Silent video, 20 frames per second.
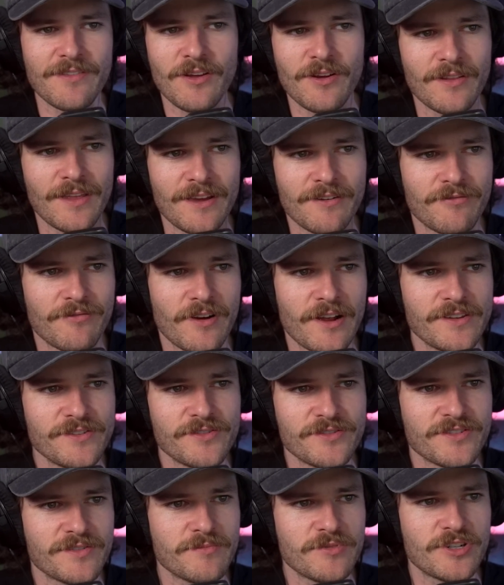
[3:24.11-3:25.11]
They're like friends
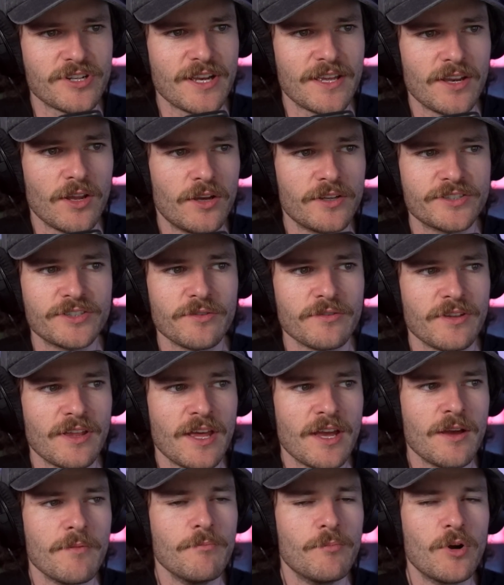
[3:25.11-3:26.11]
or some shit. Also,
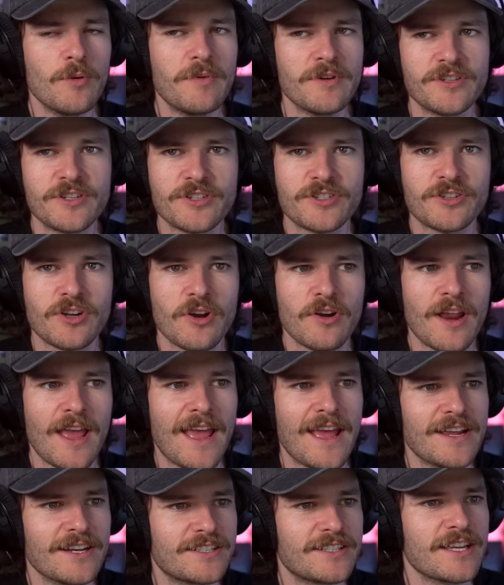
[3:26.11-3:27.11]
Booba just turned
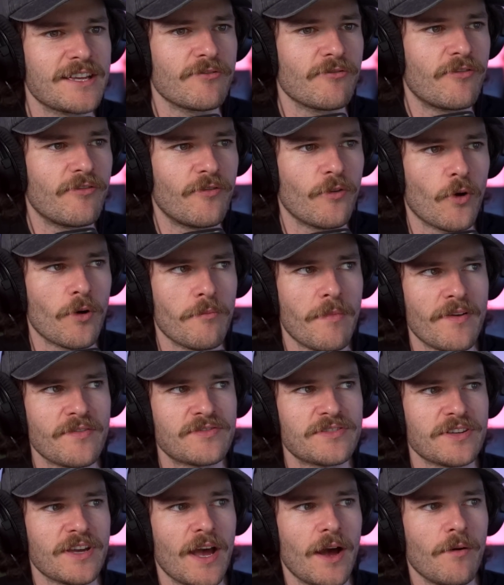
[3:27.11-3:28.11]
18 four
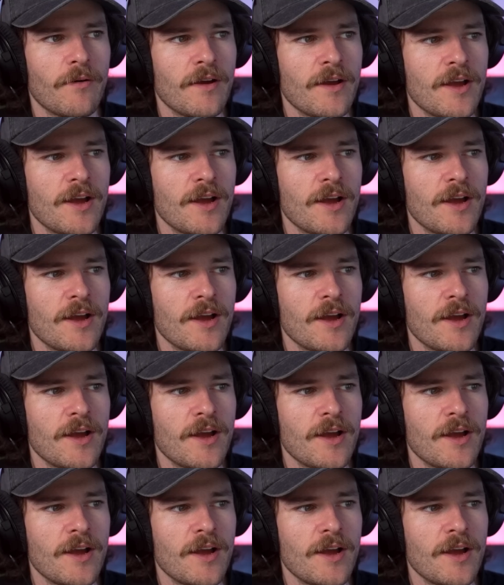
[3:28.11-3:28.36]
months ago.